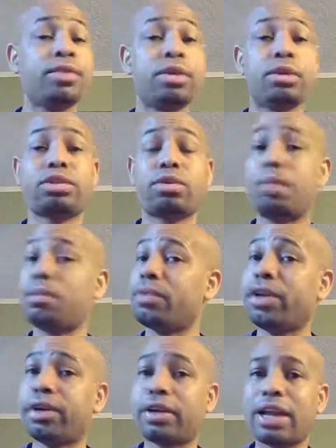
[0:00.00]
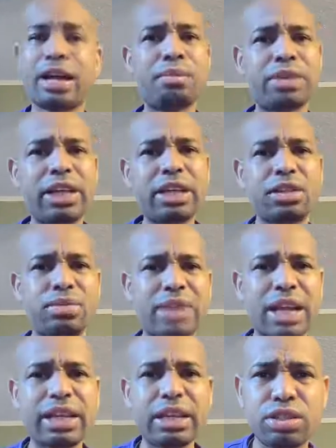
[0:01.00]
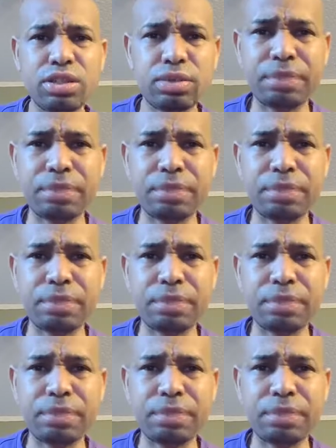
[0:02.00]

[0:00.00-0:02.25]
So I'm over here like I'm gonna get to it when I get to it.